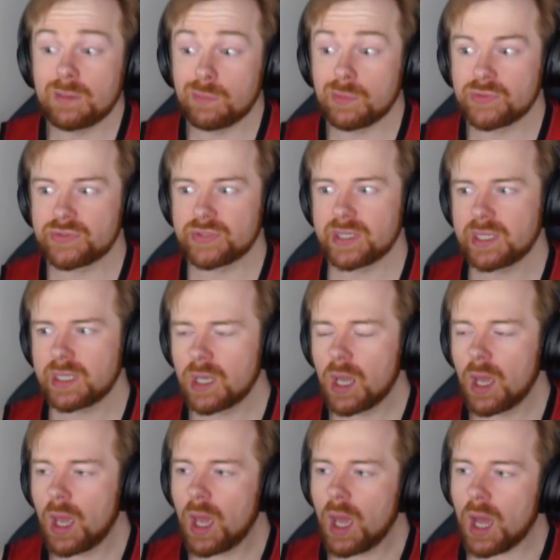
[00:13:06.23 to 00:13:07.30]
We'll see.
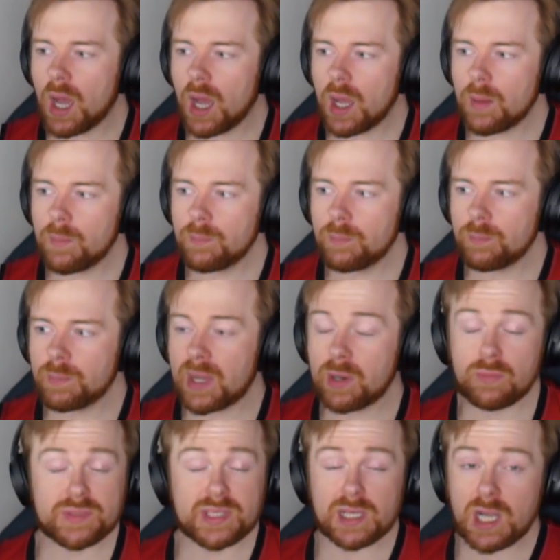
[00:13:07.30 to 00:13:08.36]
And
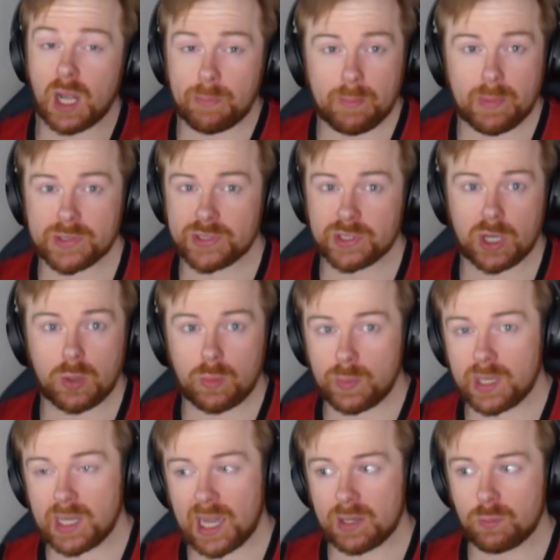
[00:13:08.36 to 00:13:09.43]
obviously a couple months ago,
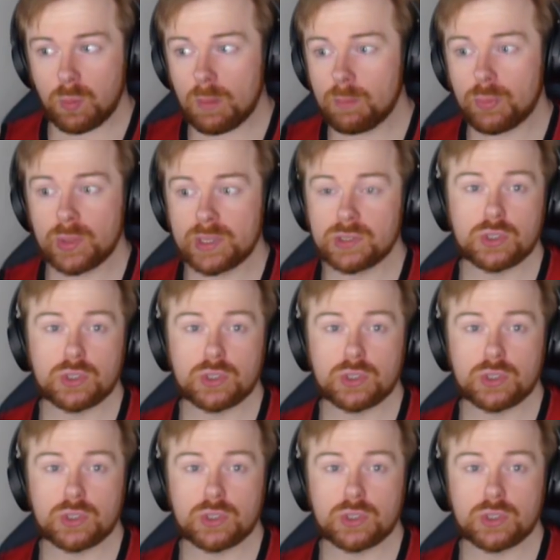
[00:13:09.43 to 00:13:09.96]
we had 1.2,